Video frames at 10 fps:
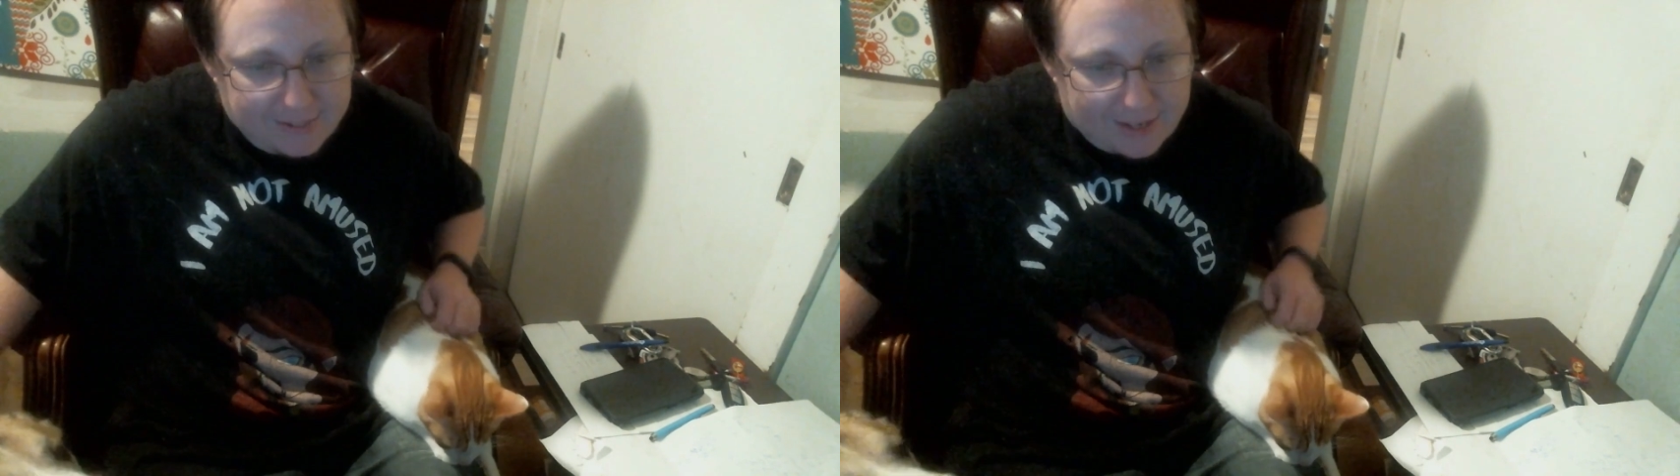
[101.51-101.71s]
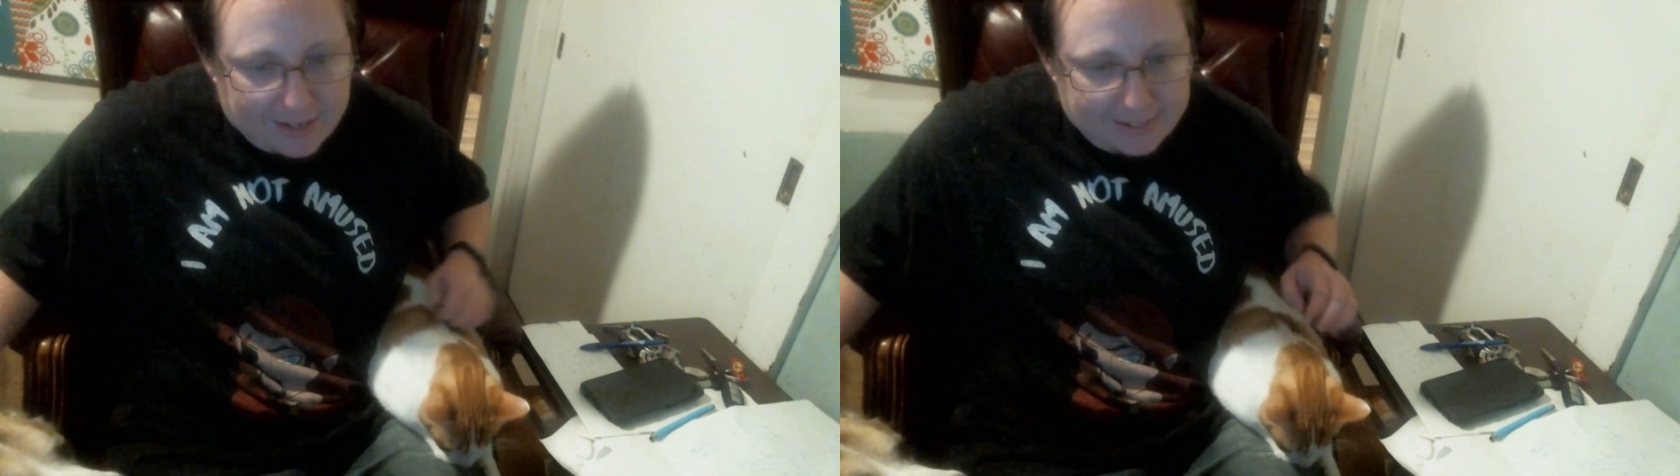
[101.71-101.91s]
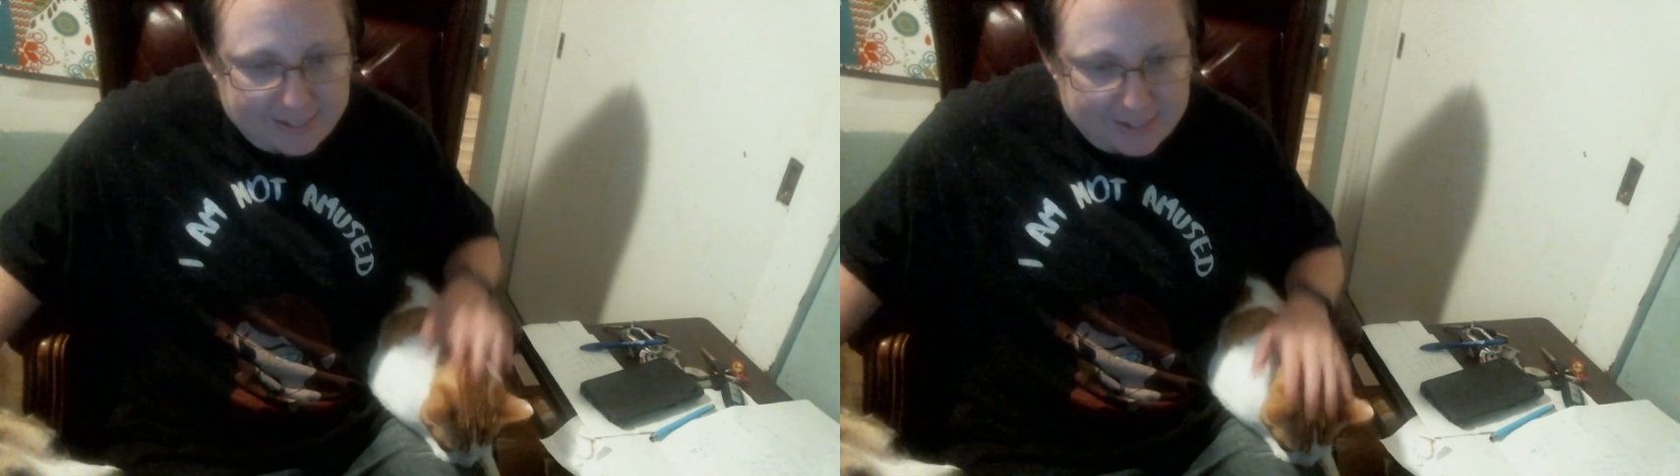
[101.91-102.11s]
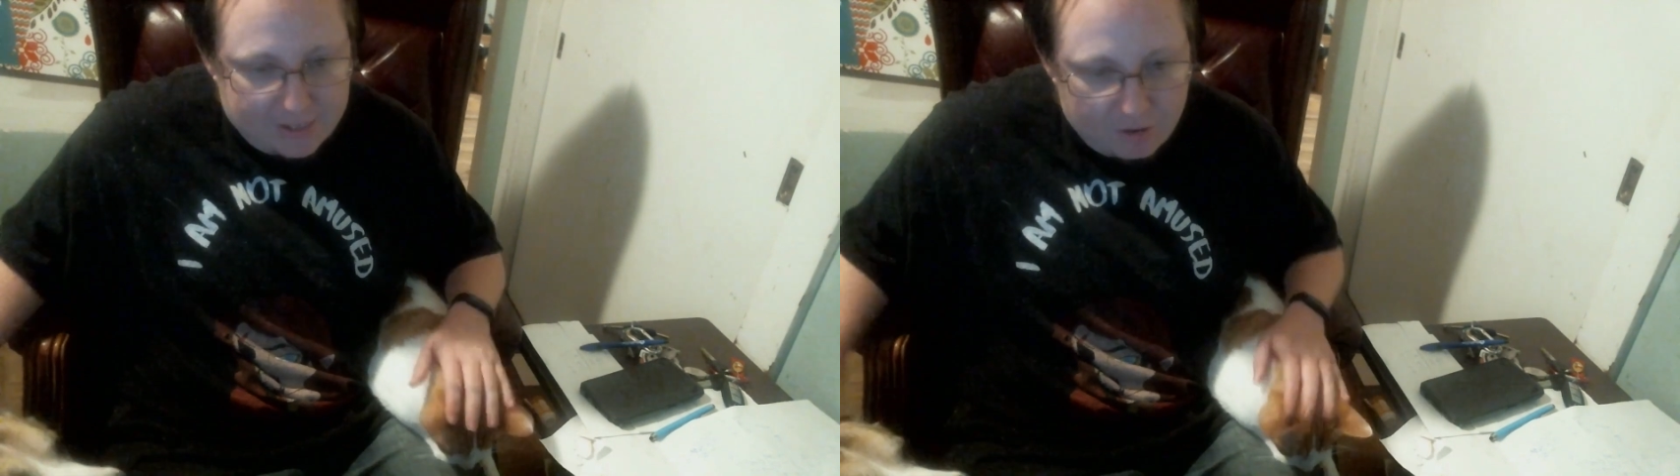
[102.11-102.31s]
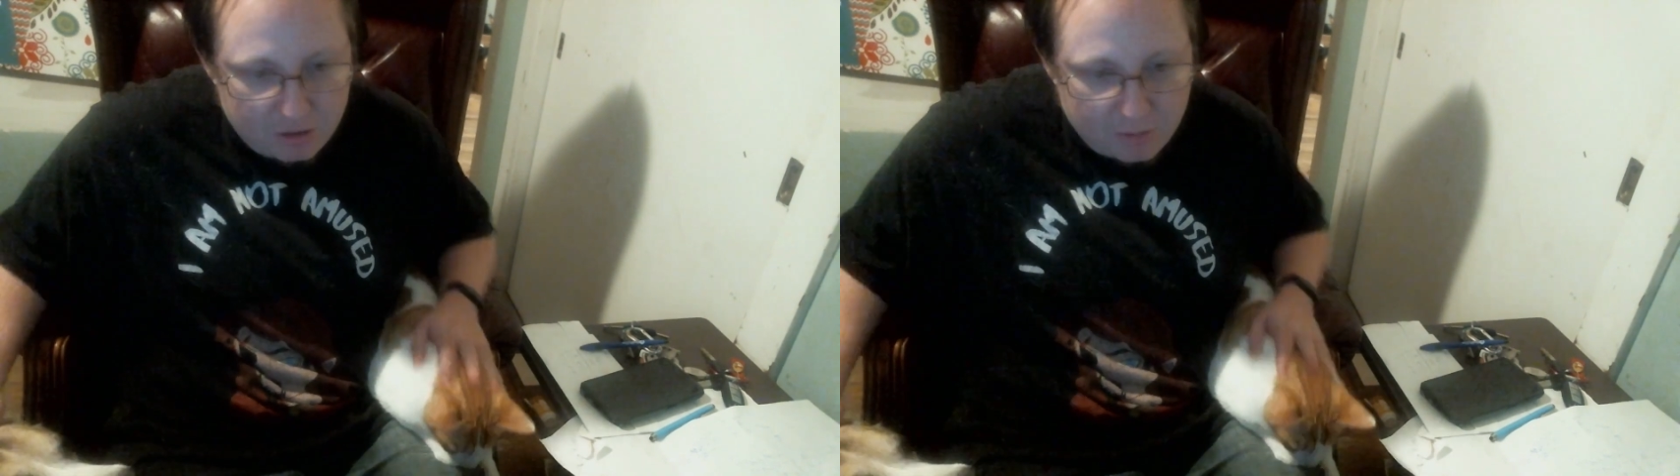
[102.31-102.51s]
at least
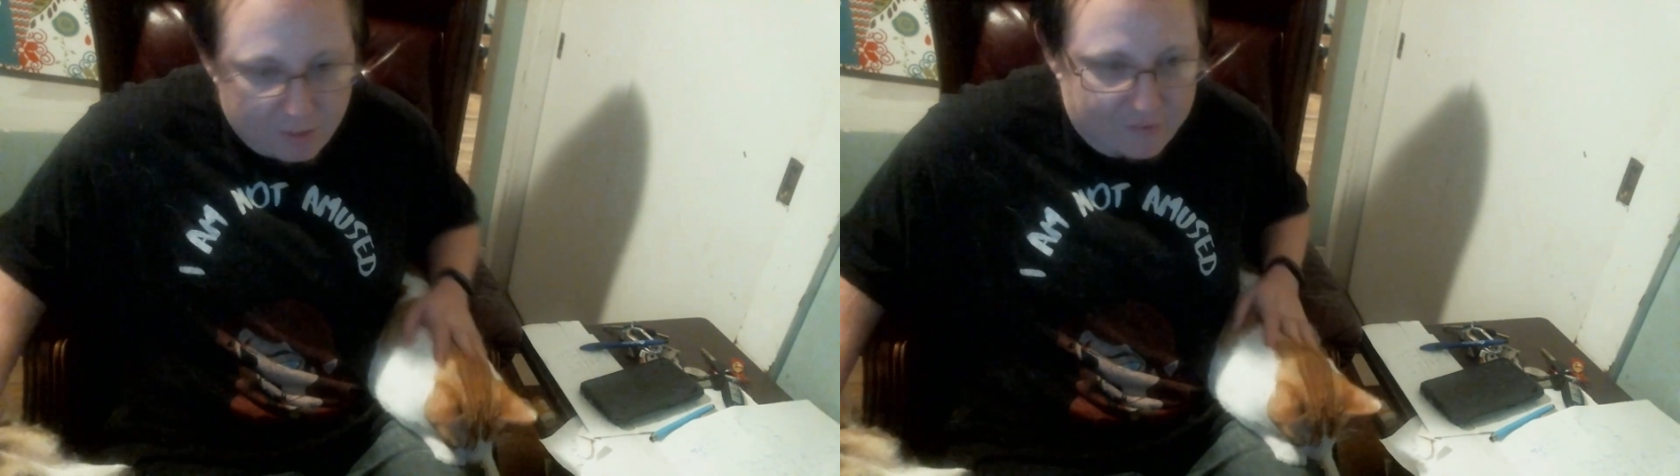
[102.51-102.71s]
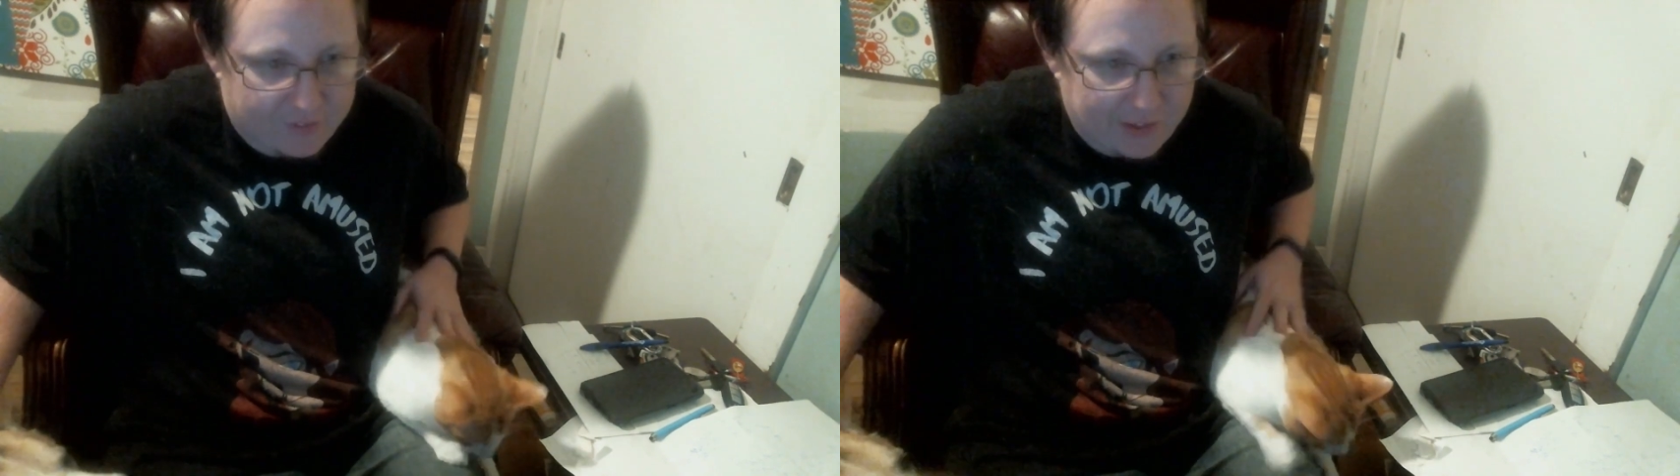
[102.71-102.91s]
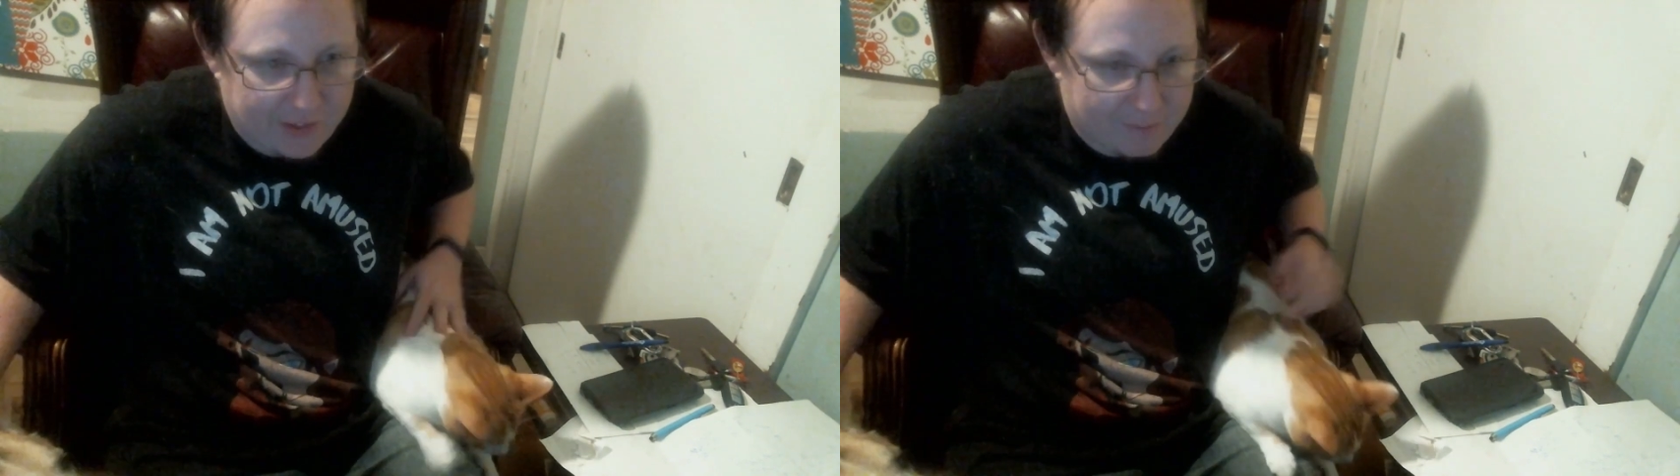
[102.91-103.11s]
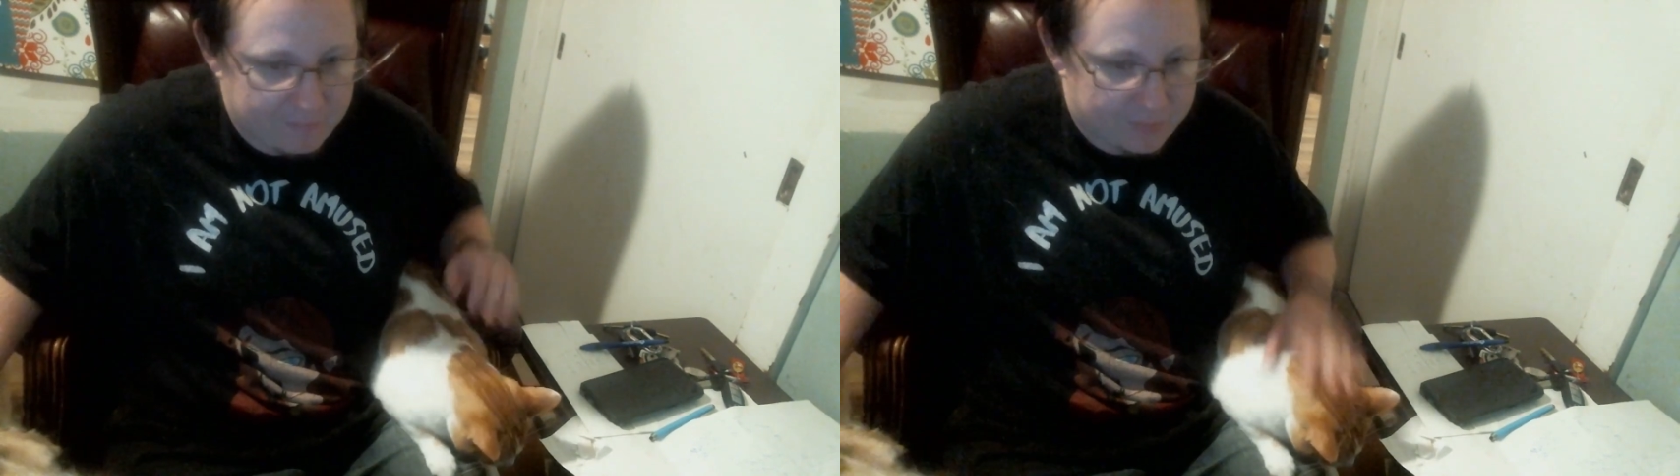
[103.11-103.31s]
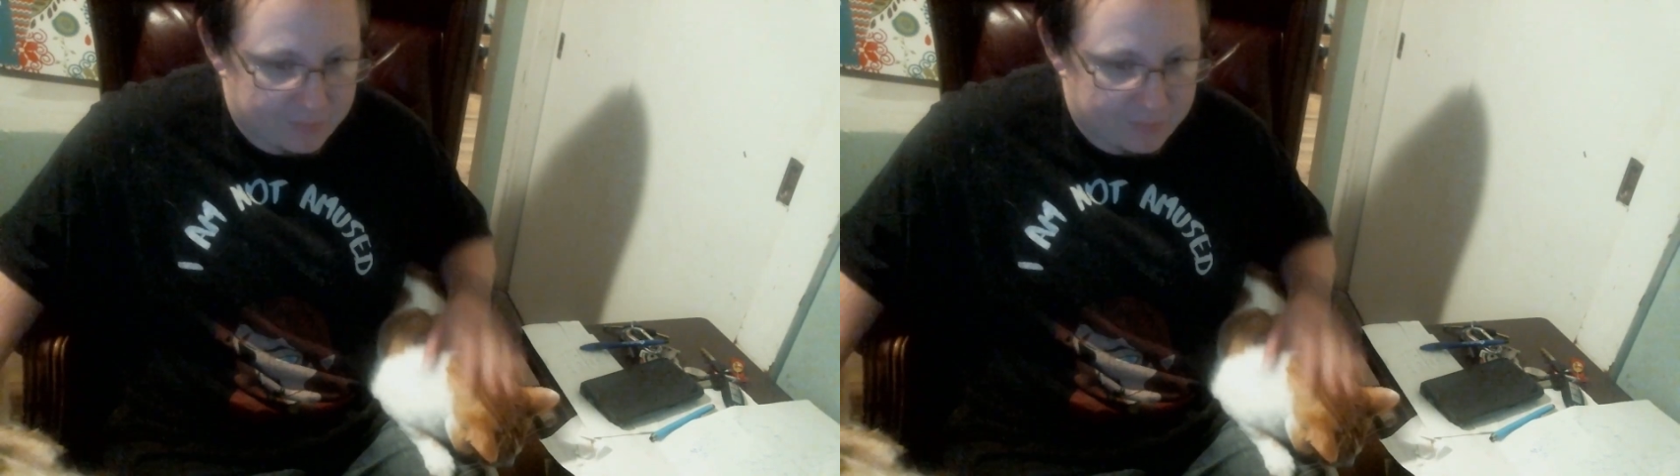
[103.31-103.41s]
two of them.